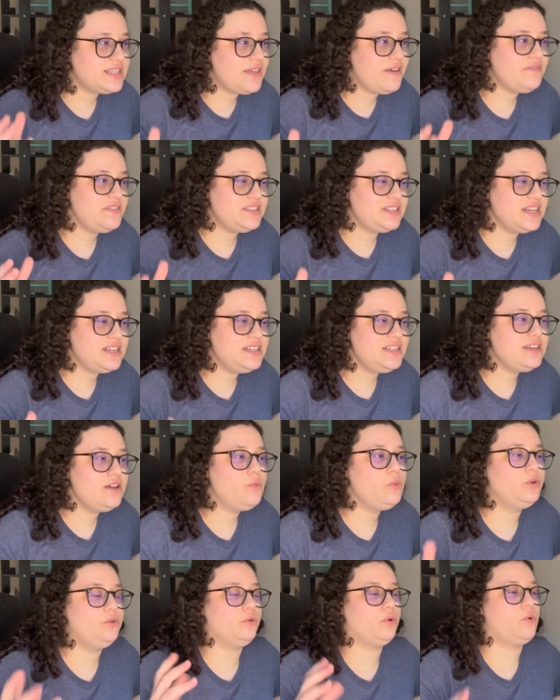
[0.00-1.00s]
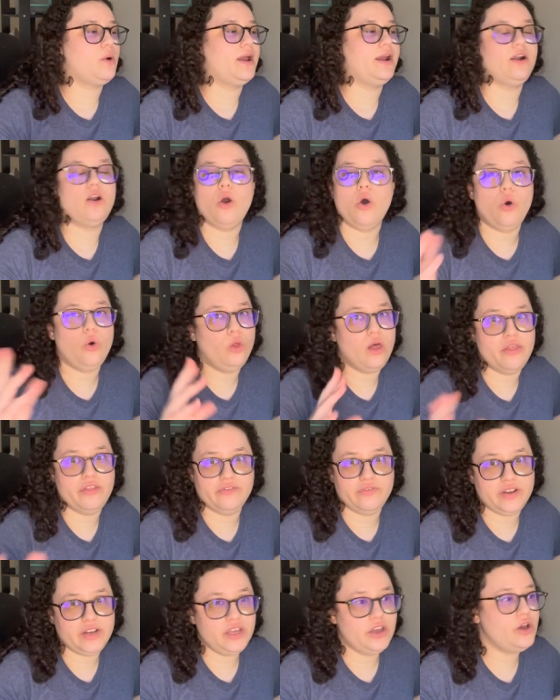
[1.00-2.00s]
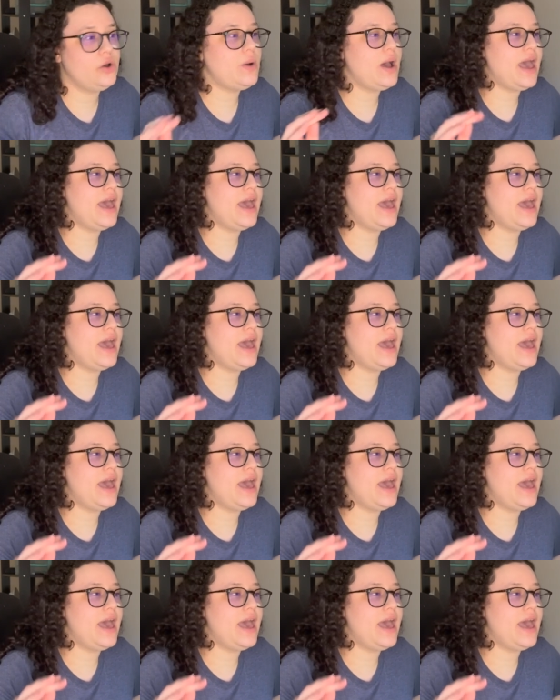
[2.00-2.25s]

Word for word: of this idea would require a whole other video,